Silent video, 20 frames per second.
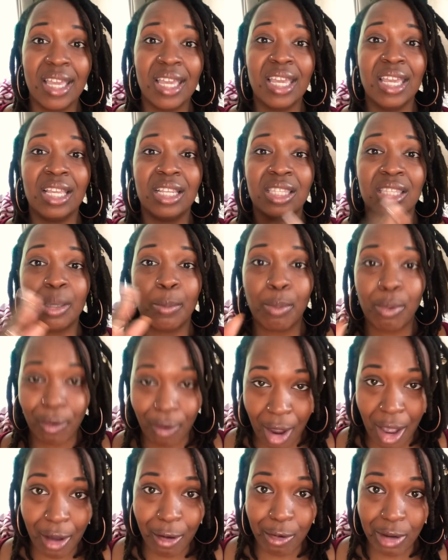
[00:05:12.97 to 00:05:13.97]
in the
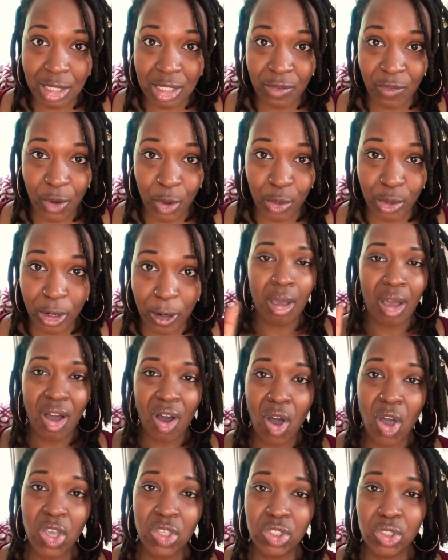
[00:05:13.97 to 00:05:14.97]
progress photo.
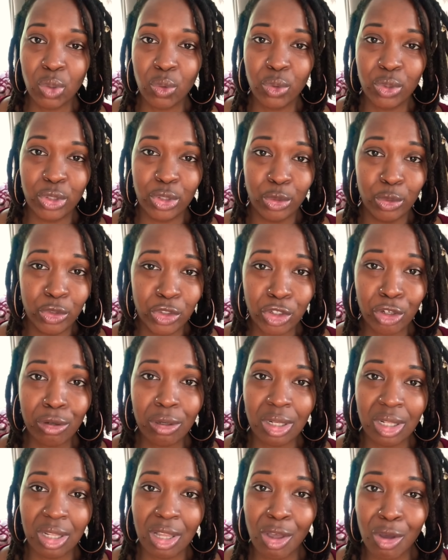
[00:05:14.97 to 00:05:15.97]
Also, use your
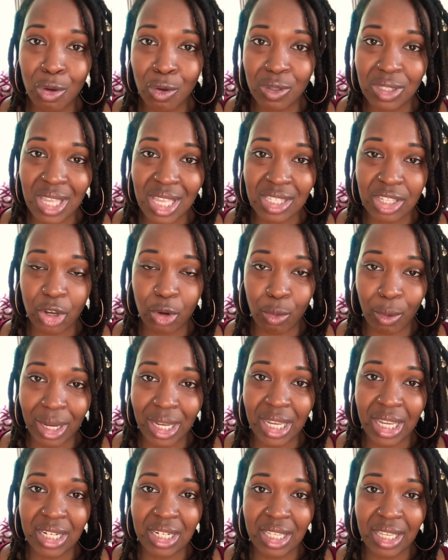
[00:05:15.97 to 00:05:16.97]
clothes as a
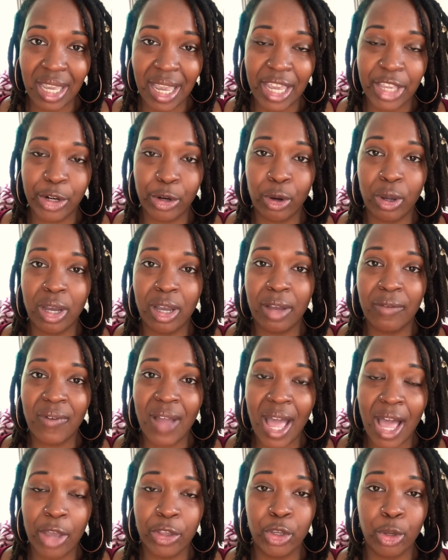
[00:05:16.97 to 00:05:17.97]
great indicator of
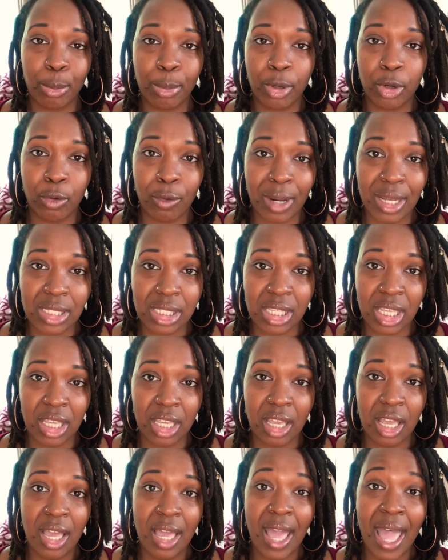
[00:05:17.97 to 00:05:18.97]
how you're
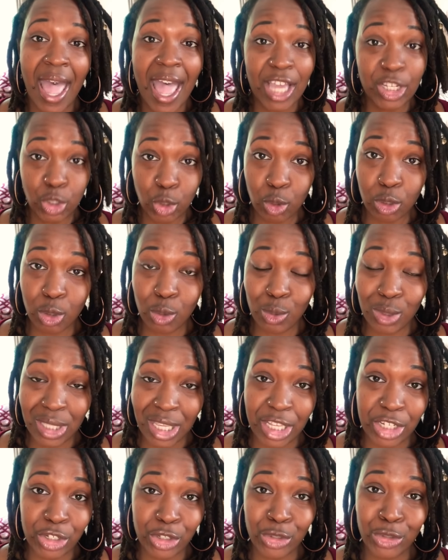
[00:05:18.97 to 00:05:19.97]
progressing. As you lose
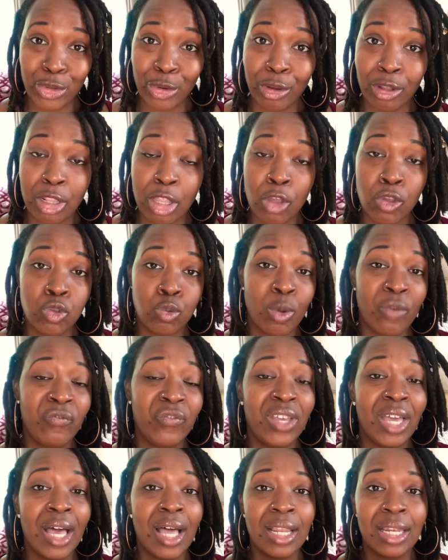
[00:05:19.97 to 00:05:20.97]
inches, your clothes will
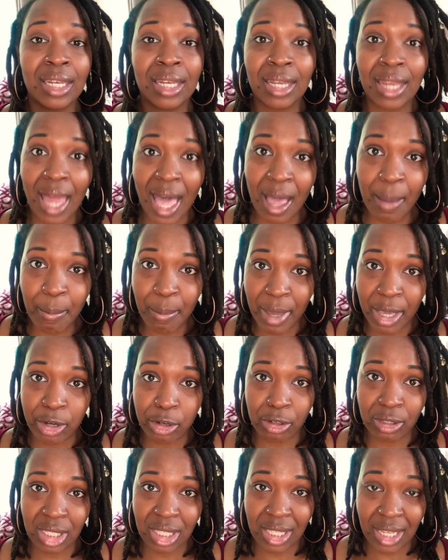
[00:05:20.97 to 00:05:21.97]
fit a lot
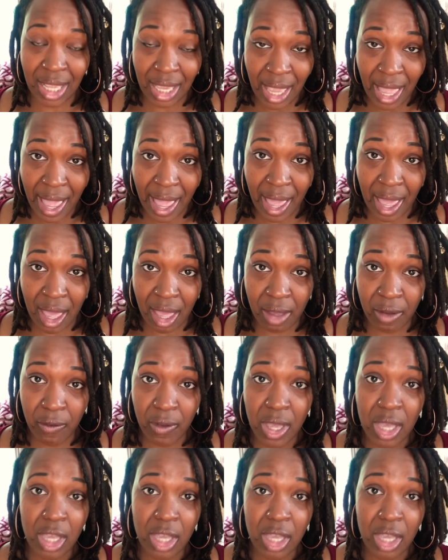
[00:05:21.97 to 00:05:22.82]
better than they have.